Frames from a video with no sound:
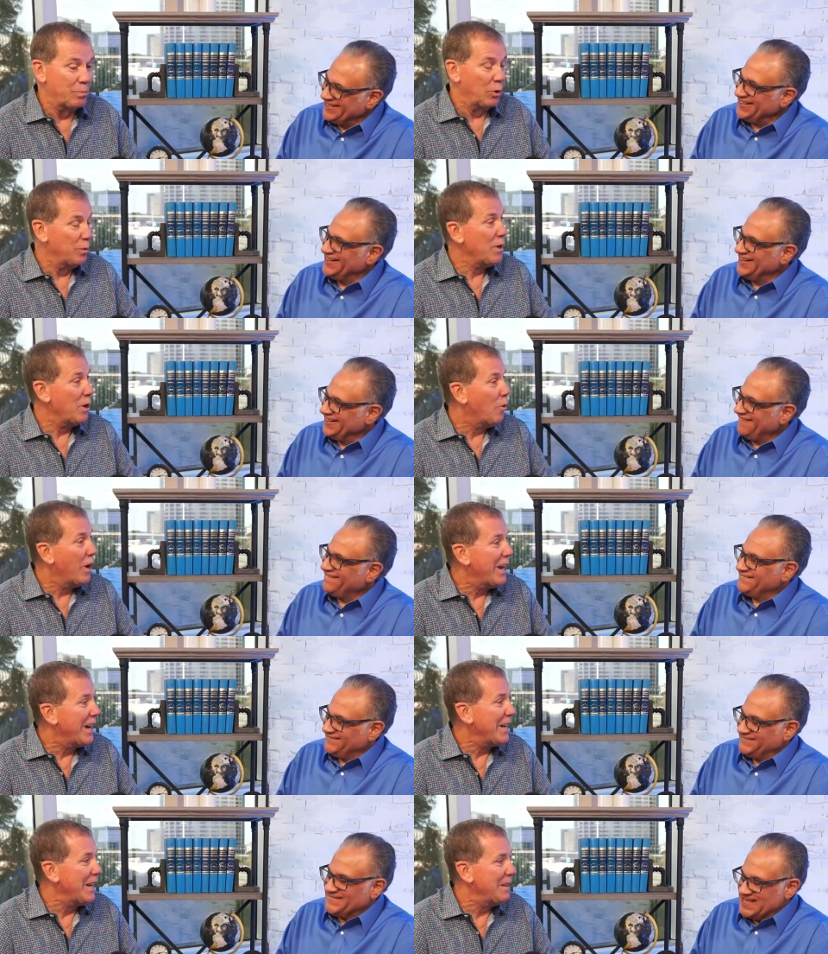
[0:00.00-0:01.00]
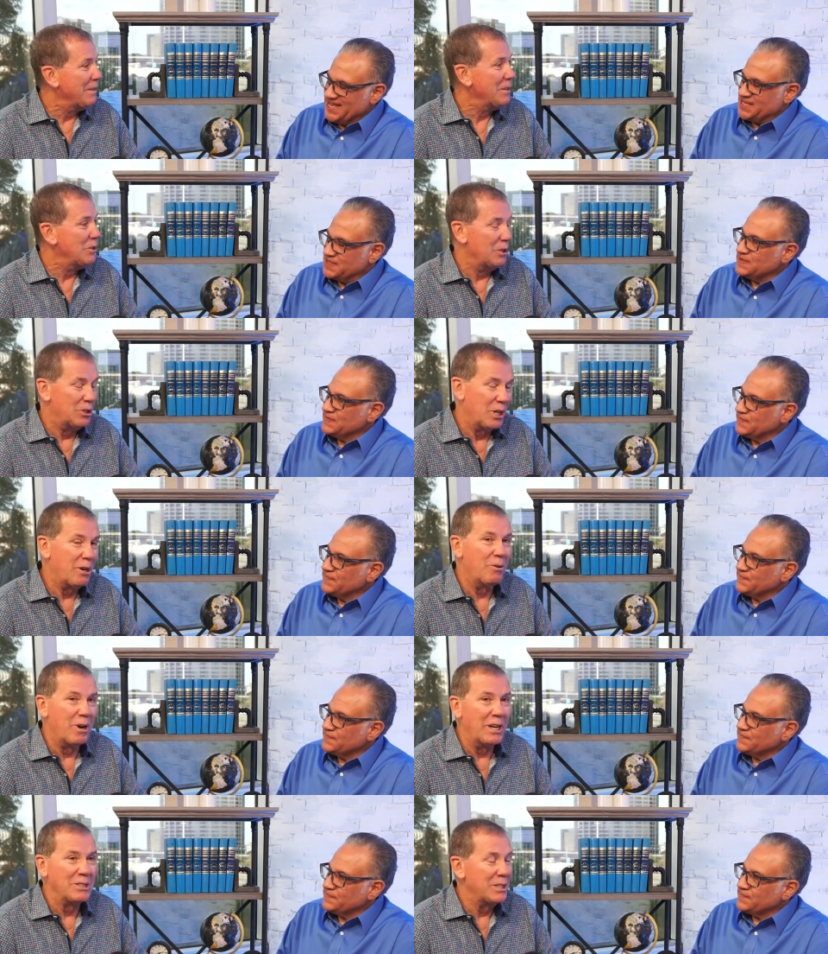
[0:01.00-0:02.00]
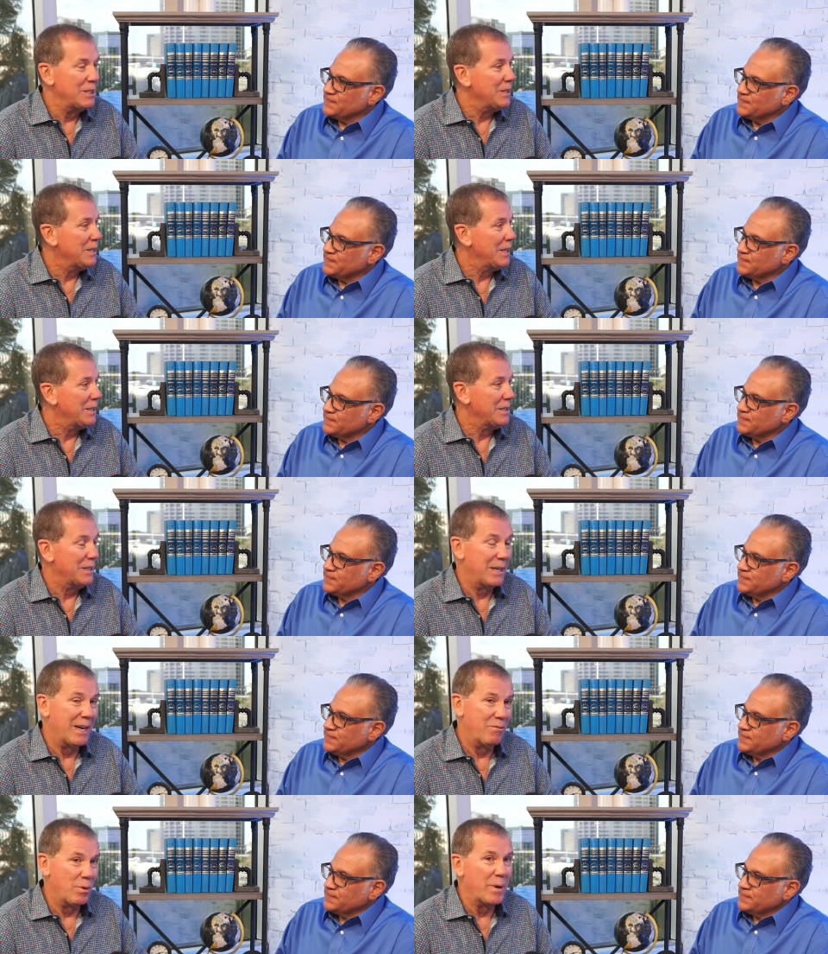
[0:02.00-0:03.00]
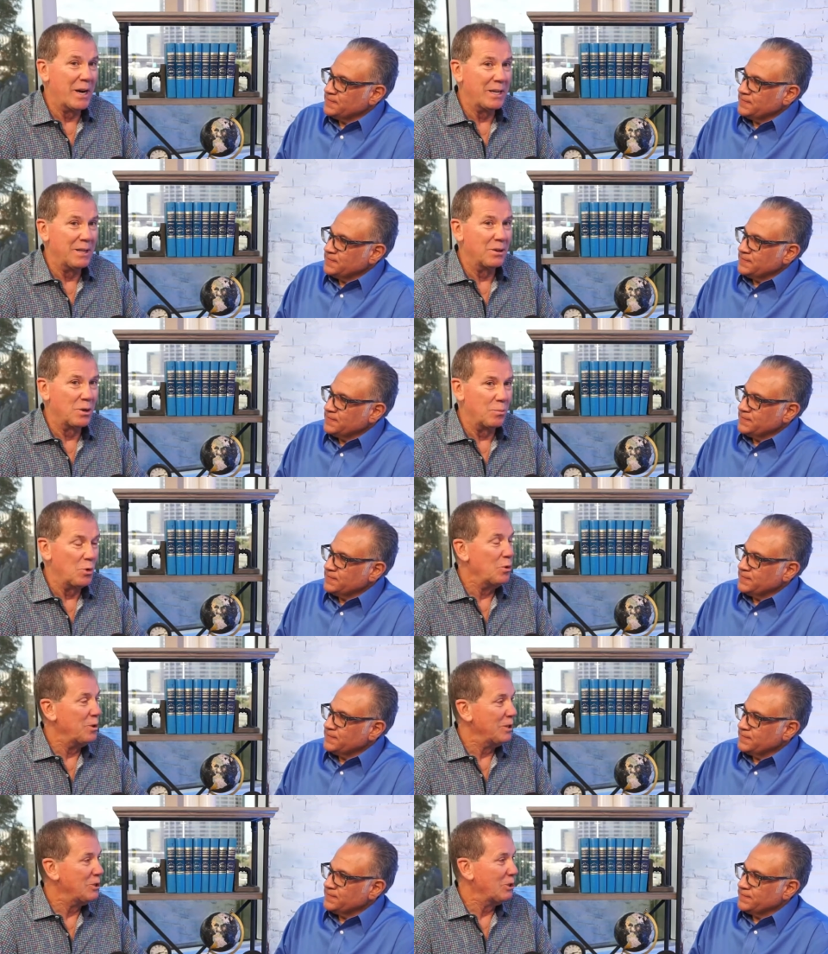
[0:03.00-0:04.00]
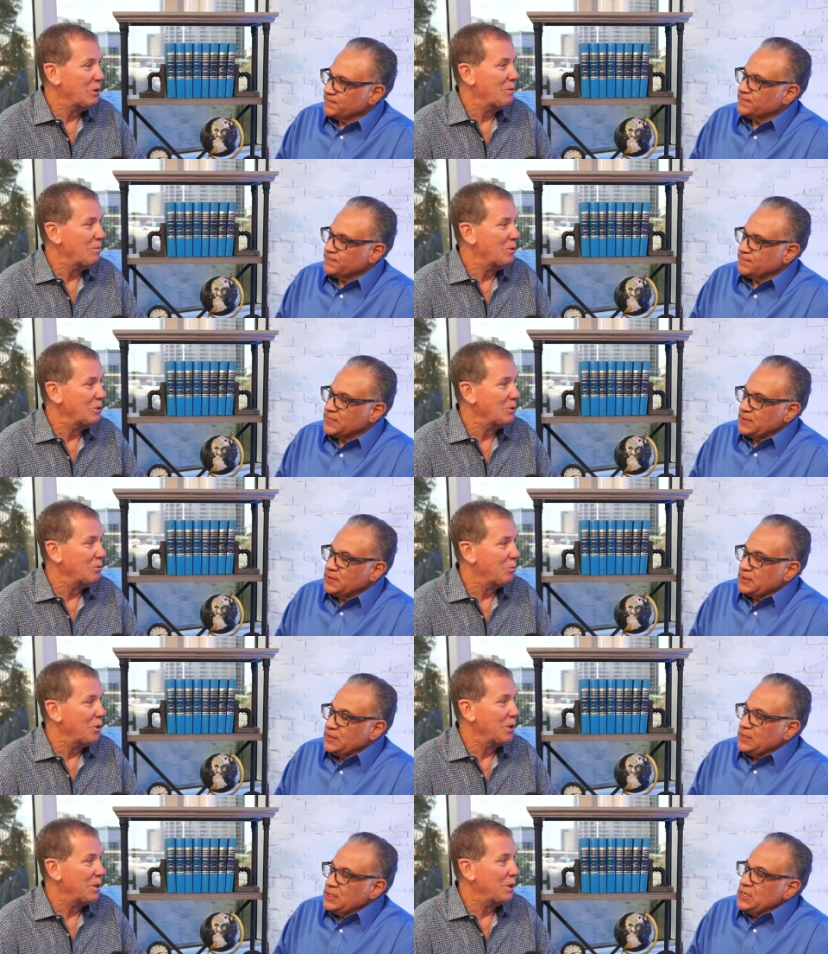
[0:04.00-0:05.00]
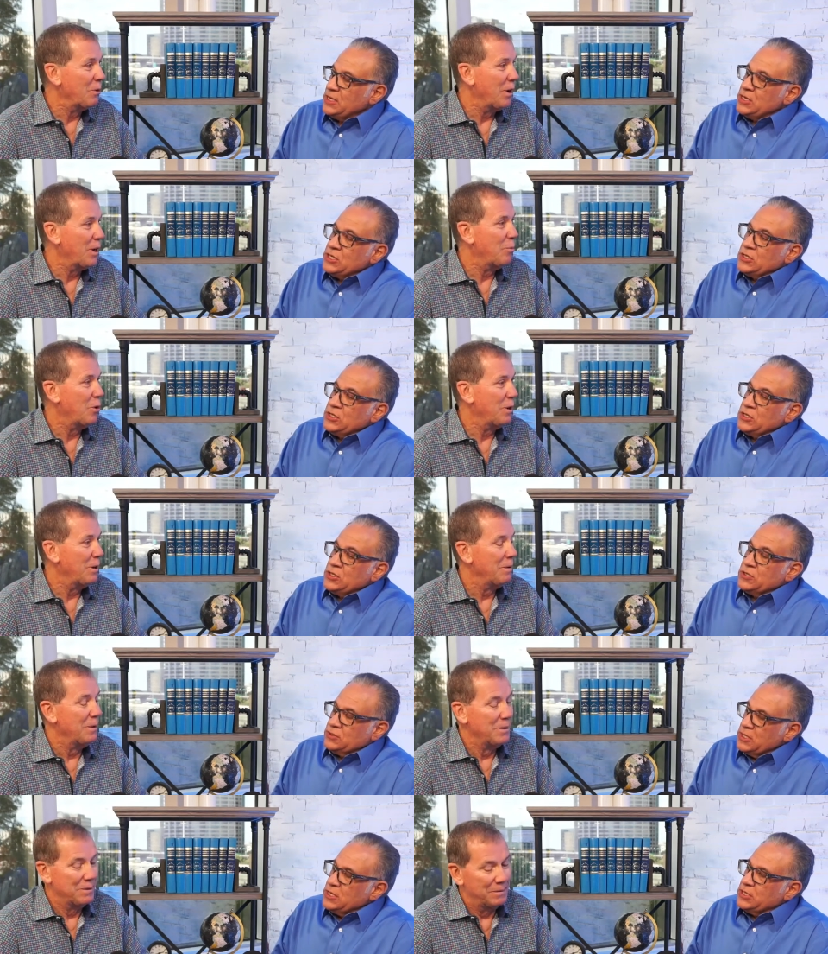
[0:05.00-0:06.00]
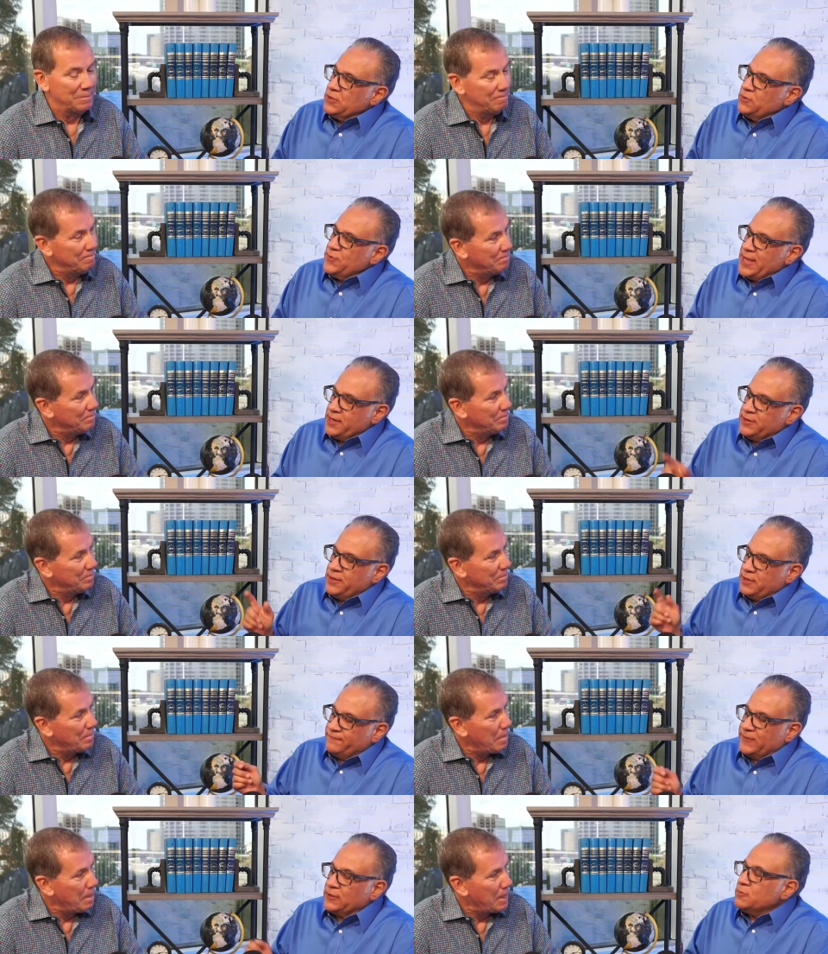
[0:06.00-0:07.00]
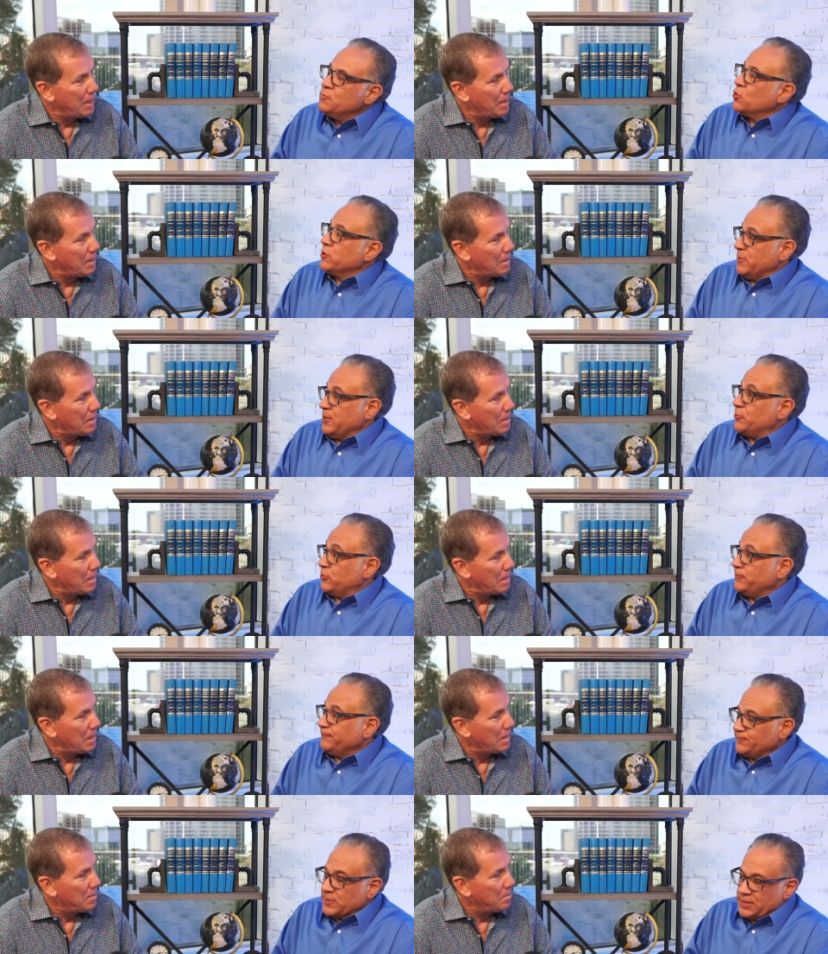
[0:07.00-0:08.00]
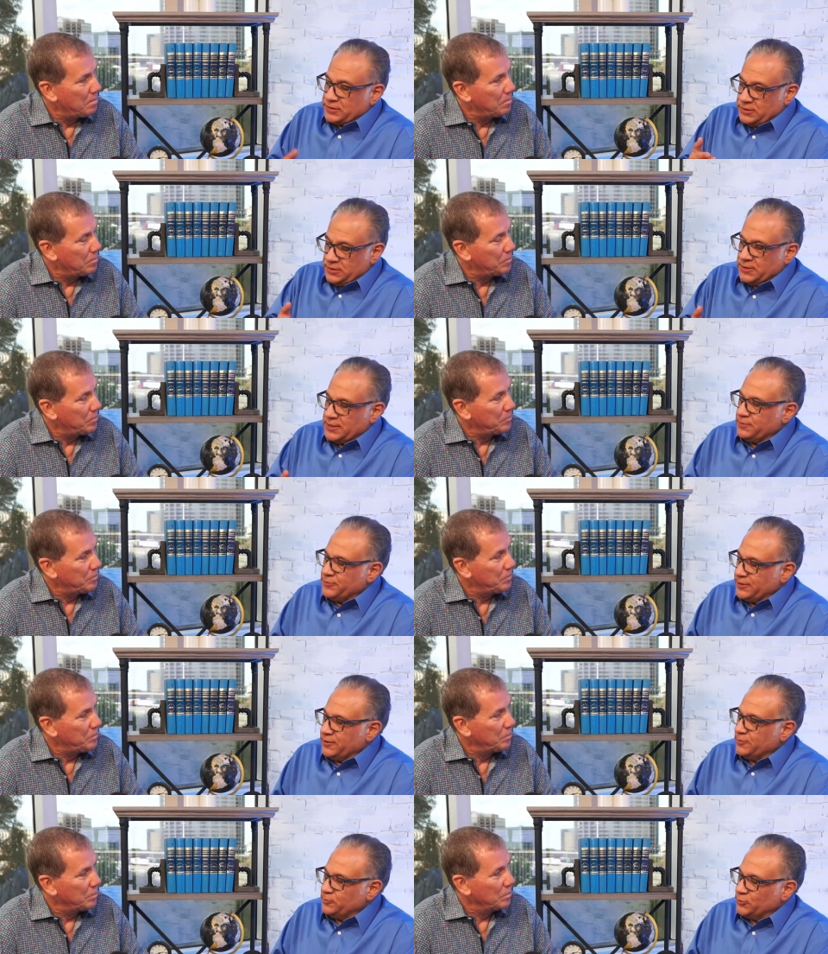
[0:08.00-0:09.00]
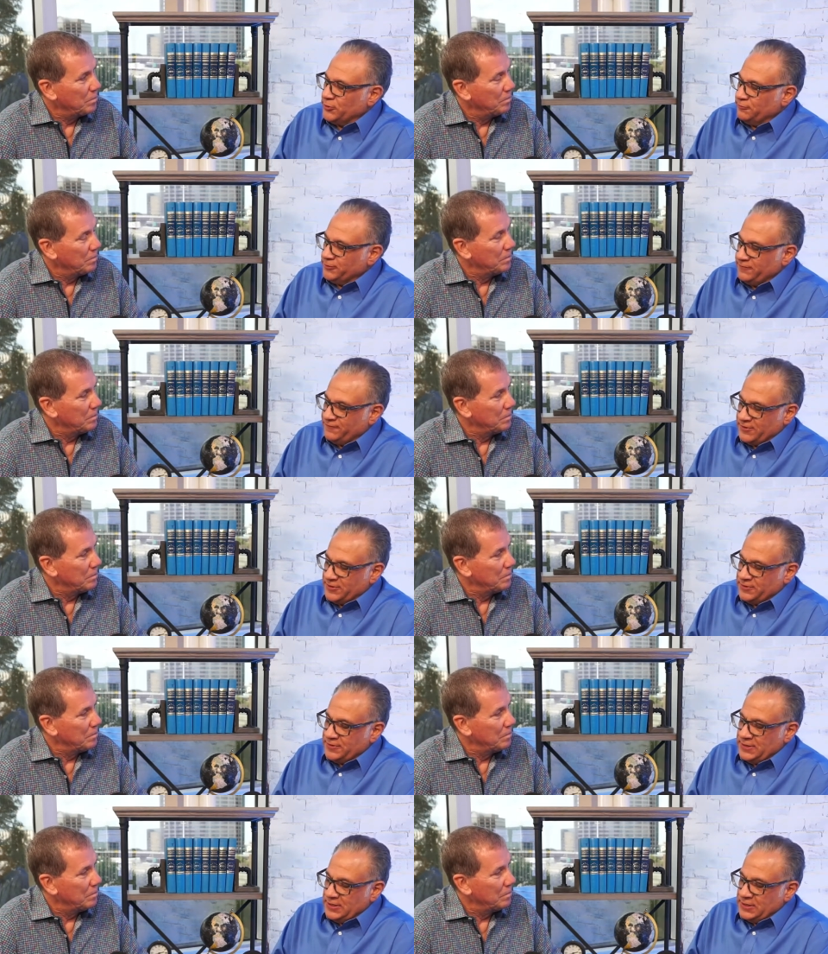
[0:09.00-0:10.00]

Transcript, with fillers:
Speaker 1: blew me away. And yeah. the, the, generosity that uh, everybody in the community showed was really incredible there.
Speaker 2: You know, we had an, a fellow board member at the United We Care Employee Relief Fund,